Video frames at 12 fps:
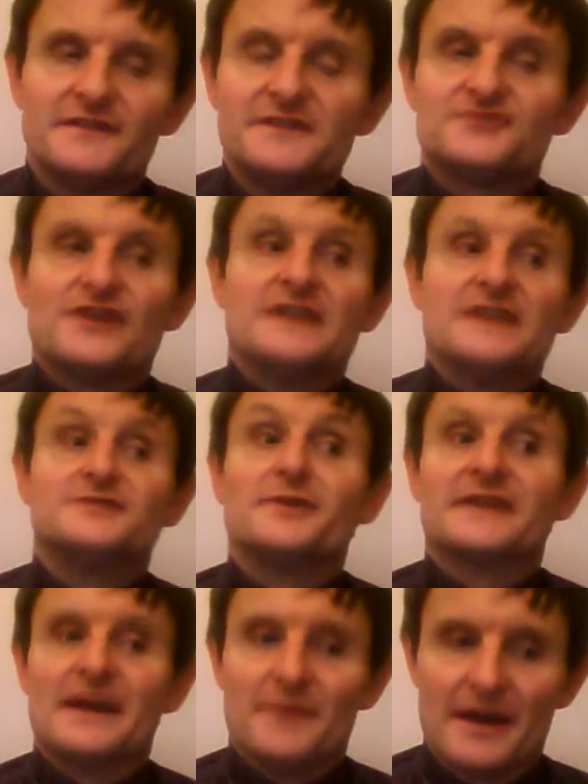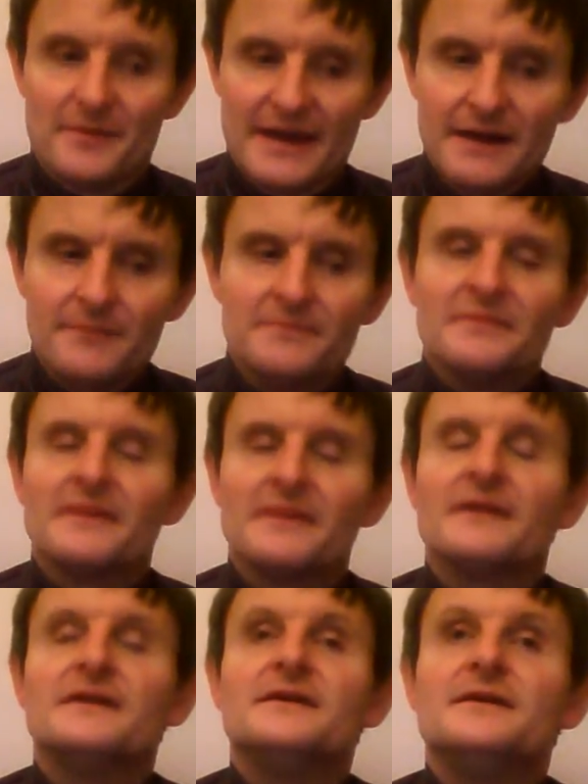strange one coming up now.
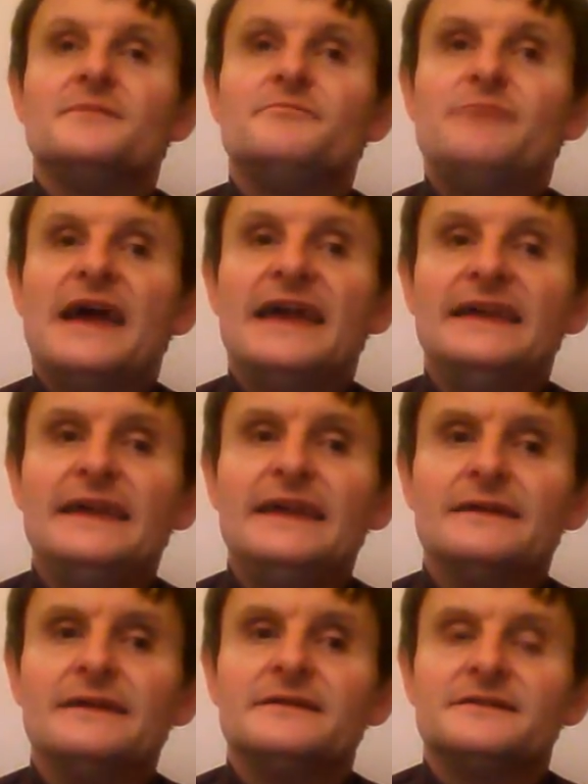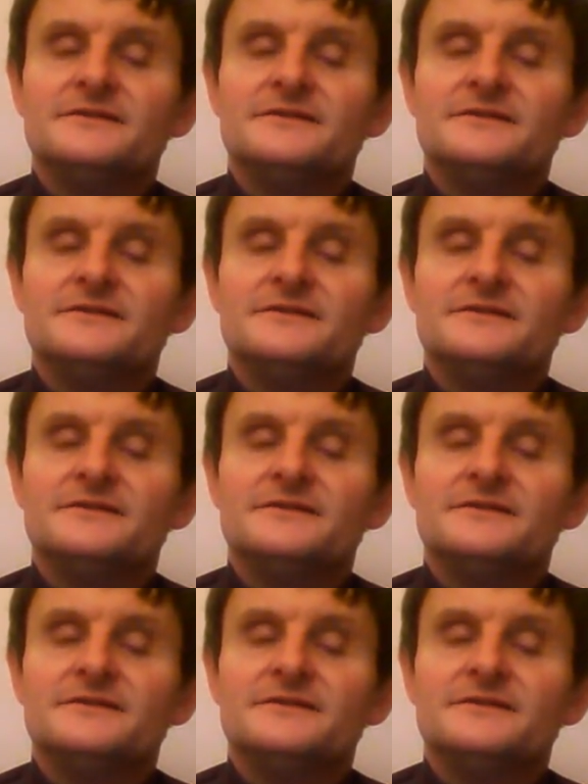Pays